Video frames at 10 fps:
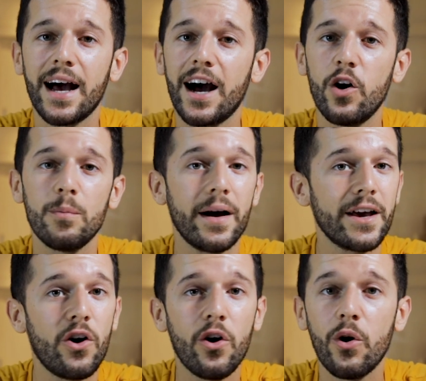how my
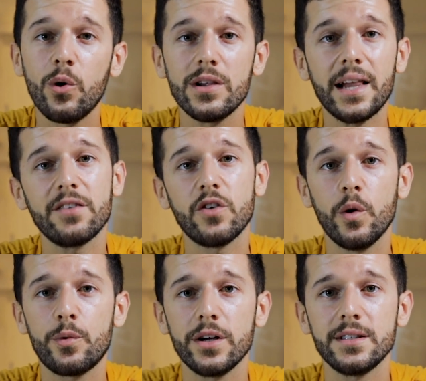whole life
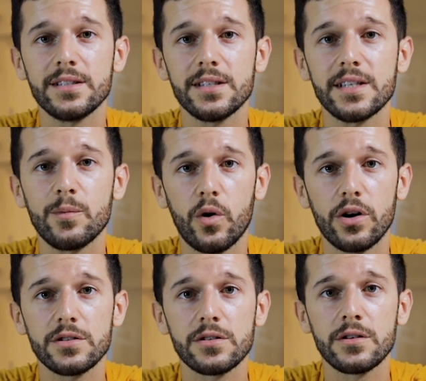operating system
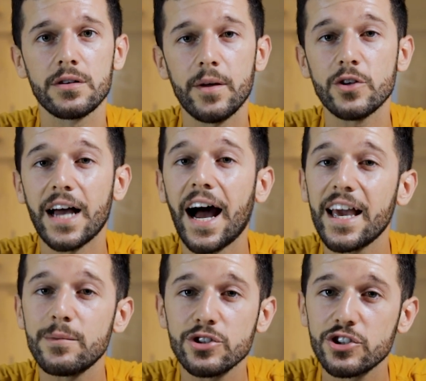works, because I
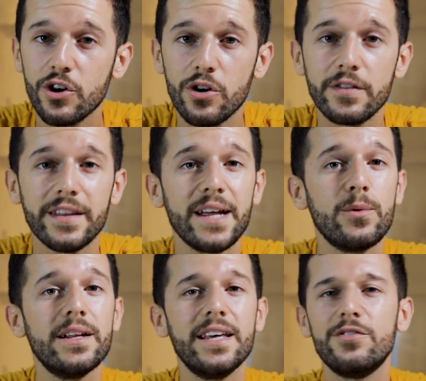am sure that it
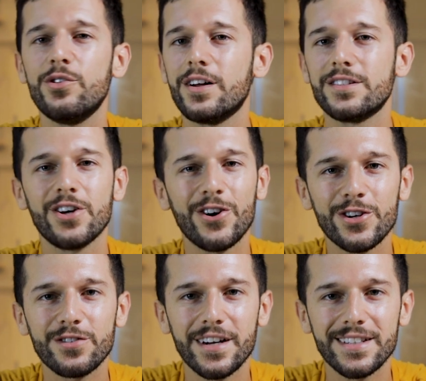will give you a ton
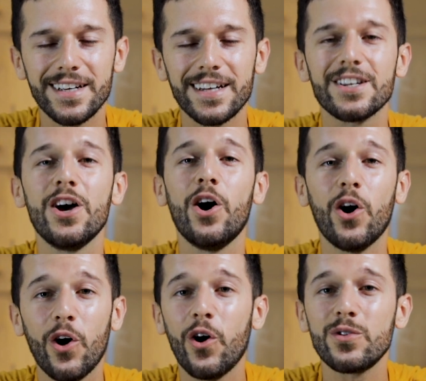of ideas
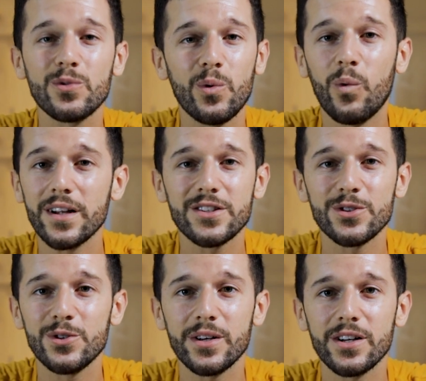on what
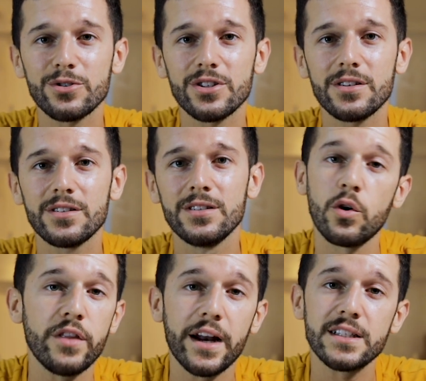to do in Notion.
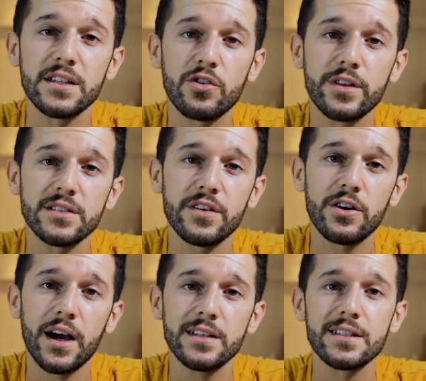So that is it for this
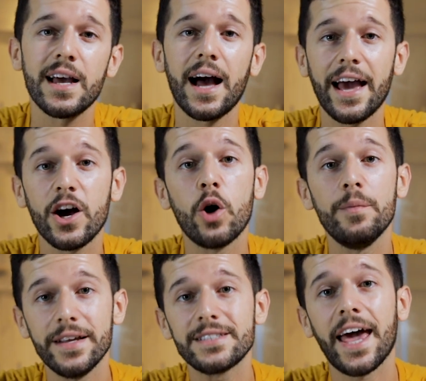video, guys. I
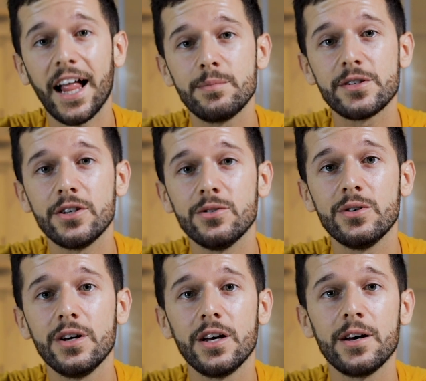hope this helps you
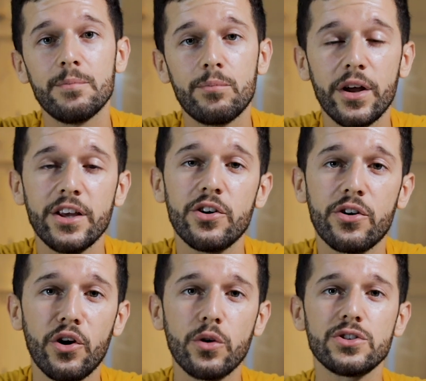bring your
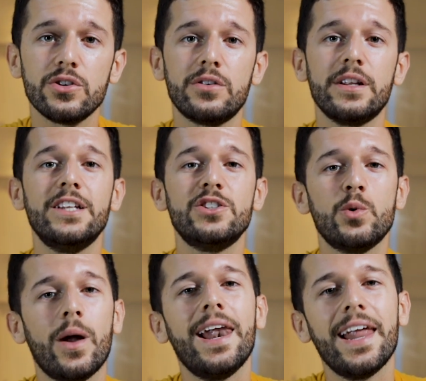Notion
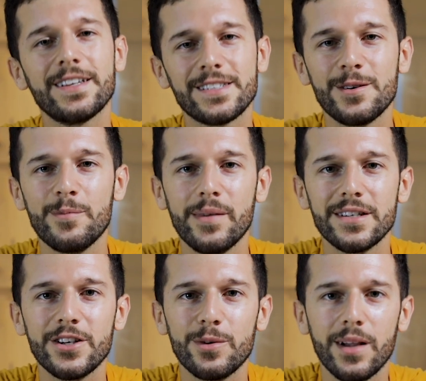into a less
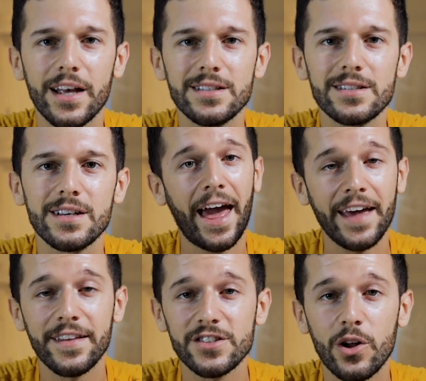messier place.
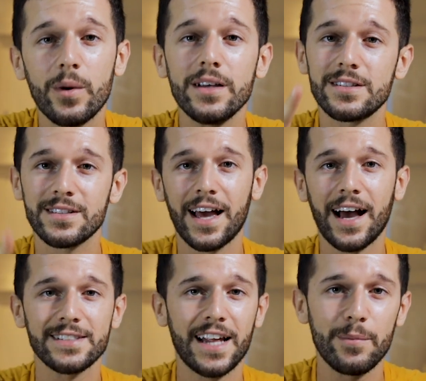And as always,
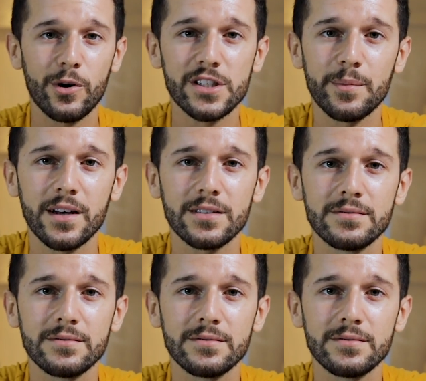hasta la próxima.